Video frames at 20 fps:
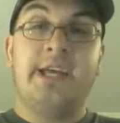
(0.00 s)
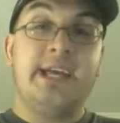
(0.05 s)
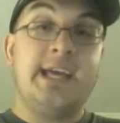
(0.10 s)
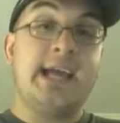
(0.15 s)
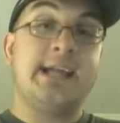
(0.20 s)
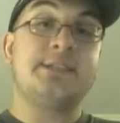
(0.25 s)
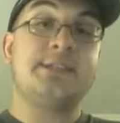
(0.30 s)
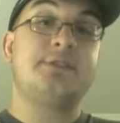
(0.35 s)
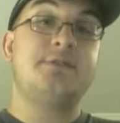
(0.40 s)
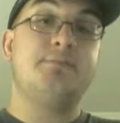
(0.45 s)

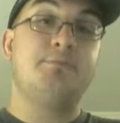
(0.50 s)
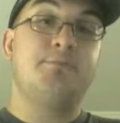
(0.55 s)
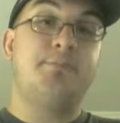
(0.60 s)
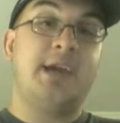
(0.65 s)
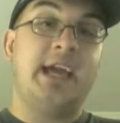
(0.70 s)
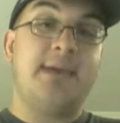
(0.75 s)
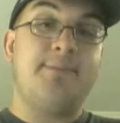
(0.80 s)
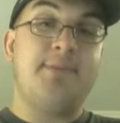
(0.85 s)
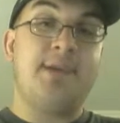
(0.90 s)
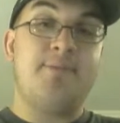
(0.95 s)
gets some
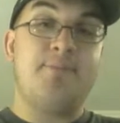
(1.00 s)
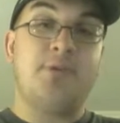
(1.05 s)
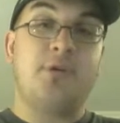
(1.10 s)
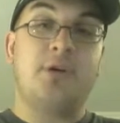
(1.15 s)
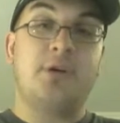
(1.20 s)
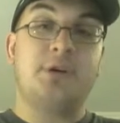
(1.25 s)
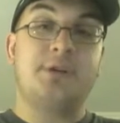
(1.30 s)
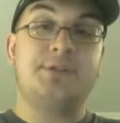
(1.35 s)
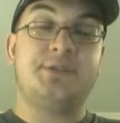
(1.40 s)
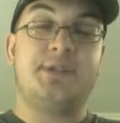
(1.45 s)
baby
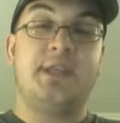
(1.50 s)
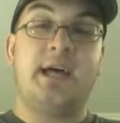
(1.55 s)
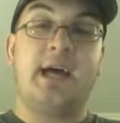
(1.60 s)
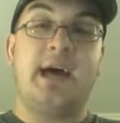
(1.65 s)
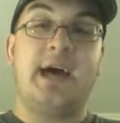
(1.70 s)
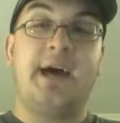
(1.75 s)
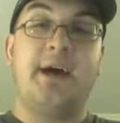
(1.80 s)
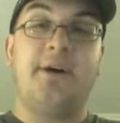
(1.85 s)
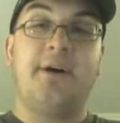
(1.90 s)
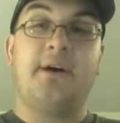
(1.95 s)
books
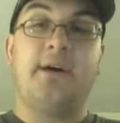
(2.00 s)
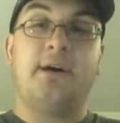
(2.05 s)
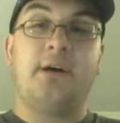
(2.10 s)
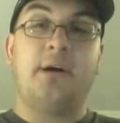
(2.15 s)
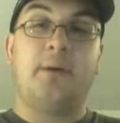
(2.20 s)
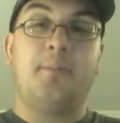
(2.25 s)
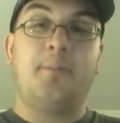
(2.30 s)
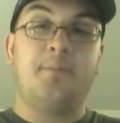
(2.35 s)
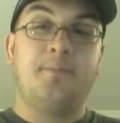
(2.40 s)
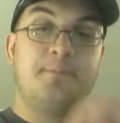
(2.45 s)
that,
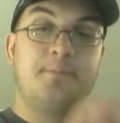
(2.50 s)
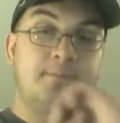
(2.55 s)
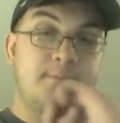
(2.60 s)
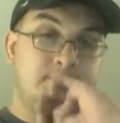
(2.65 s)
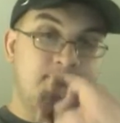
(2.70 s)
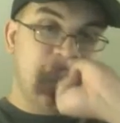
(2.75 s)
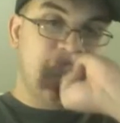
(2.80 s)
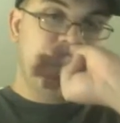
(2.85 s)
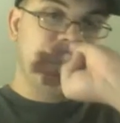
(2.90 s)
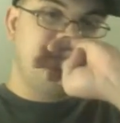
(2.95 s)

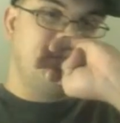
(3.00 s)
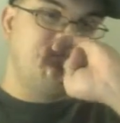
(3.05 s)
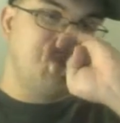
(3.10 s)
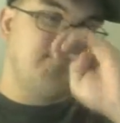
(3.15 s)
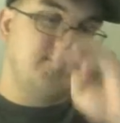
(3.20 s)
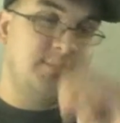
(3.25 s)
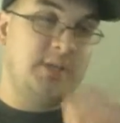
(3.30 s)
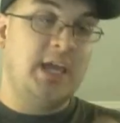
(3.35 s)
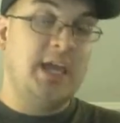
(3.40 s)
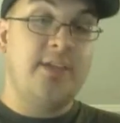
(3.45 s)

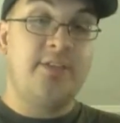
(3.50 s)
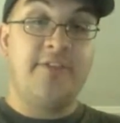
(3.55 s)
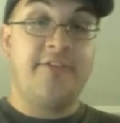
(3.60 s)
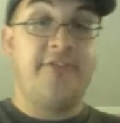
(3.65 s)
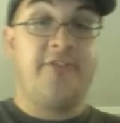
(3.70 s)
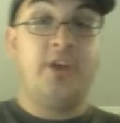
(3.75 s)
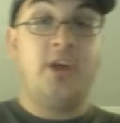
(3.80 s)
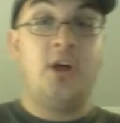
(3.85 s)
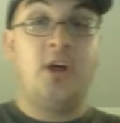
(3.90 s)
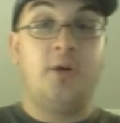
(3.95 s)
in the
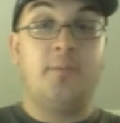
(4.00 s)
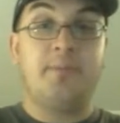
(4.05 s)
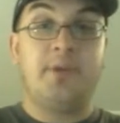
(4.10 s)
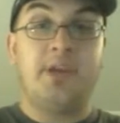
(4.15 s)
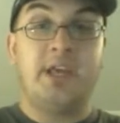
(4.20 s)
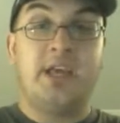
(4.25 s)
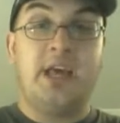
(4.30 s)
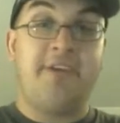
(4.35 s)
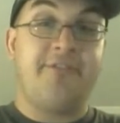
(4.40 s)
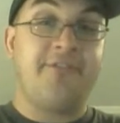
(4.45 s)

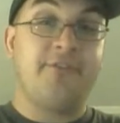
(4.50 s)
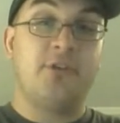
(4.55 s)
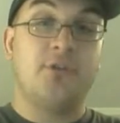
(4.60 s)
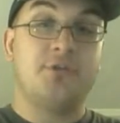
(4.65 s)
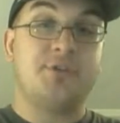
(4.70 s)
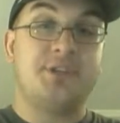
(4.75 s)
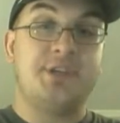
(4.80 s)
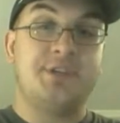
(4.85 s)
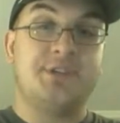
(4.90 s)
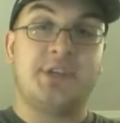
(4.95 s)
film, at
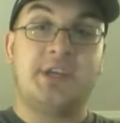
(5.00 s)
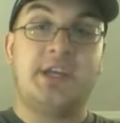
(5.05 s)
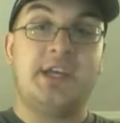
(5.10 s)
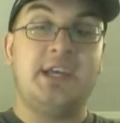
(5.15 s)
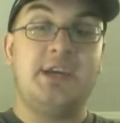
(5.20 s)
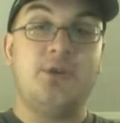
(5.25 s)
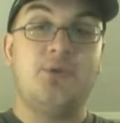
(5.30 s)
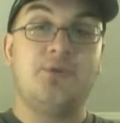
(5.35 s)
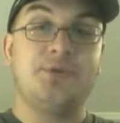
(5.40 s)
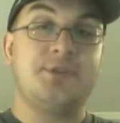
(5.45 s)
first he's
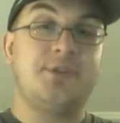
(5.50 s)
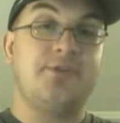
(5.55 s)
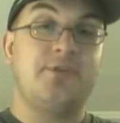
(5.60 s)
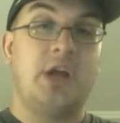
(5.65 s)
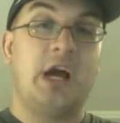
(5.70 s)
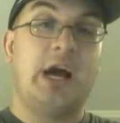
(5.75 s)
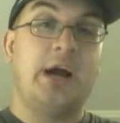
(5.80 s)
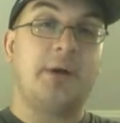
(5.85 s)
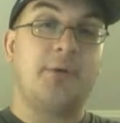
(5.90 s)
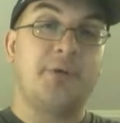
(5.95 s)
accused of
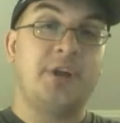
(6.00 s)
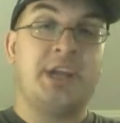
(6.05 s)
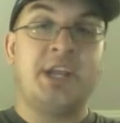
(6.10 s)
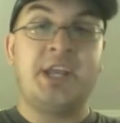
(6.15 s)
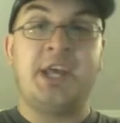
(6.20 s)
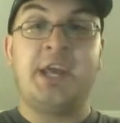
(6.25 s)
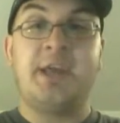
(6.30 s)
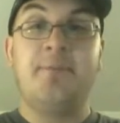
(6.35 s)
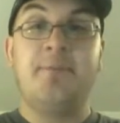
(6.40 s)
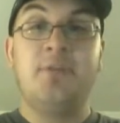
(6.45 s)
not
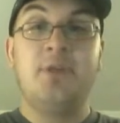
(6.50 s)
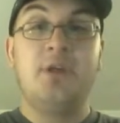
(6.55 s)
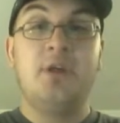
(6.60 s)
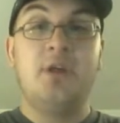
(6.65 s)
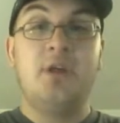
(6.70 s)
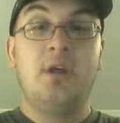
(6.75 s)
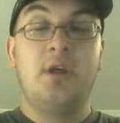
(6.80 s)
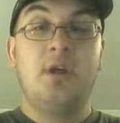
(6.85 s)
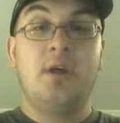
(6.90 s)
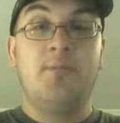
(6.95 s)
reading,
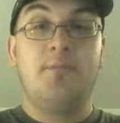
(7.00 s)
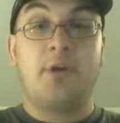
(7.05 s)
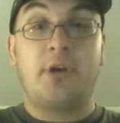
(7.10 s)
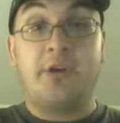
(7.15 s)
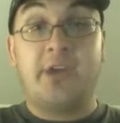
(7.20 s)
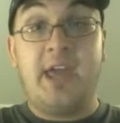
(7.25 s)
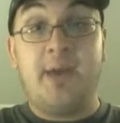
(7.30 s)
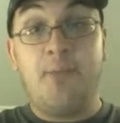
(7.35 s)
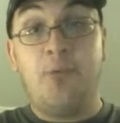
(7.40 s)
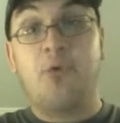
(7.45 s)
but
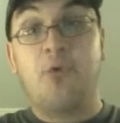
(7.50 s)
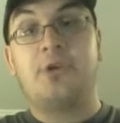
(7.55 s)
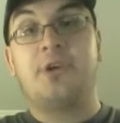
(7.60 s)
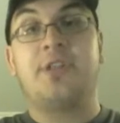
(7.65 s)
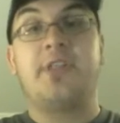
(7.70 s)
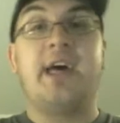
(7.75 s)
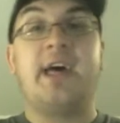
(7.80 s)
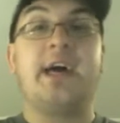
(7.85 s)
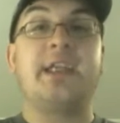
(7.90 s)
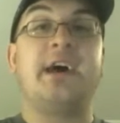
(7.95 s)
I'll get more
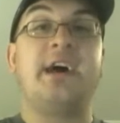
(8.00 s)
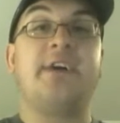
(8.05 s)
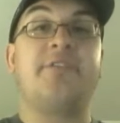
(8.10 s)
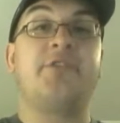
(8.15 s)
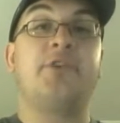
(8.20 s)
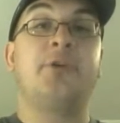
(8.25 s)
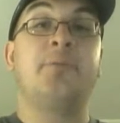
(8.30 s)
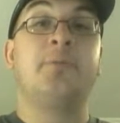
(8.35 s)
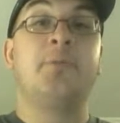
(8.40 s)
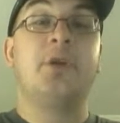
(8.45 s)
into that
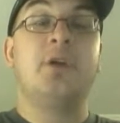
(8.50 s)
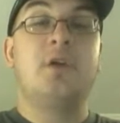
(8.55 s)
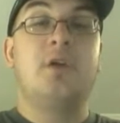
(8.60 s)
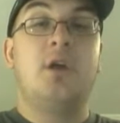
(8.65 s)
after.